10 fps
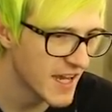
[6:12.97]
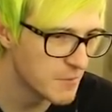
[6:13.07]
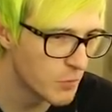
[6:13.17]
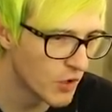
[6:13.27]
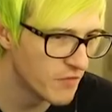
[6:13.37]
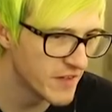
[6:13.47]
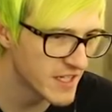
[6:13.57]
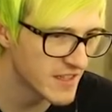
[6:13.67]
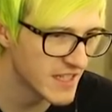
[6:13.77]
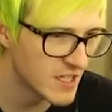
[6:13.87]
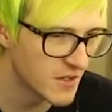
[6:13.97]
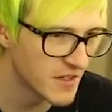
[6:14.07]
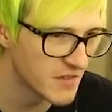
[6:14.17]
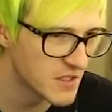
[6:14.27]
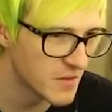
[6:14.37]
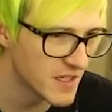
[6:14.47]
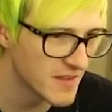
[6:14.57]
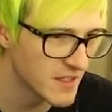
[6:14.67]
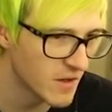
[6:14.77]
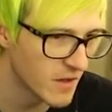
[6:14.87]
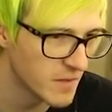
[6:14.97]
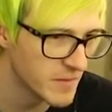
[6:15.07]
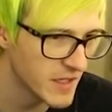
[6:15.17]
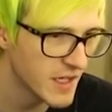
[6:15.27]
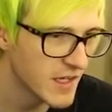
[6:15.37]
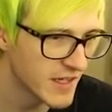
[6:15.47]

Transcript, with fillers: and perfect and they don't even do anything to harm me.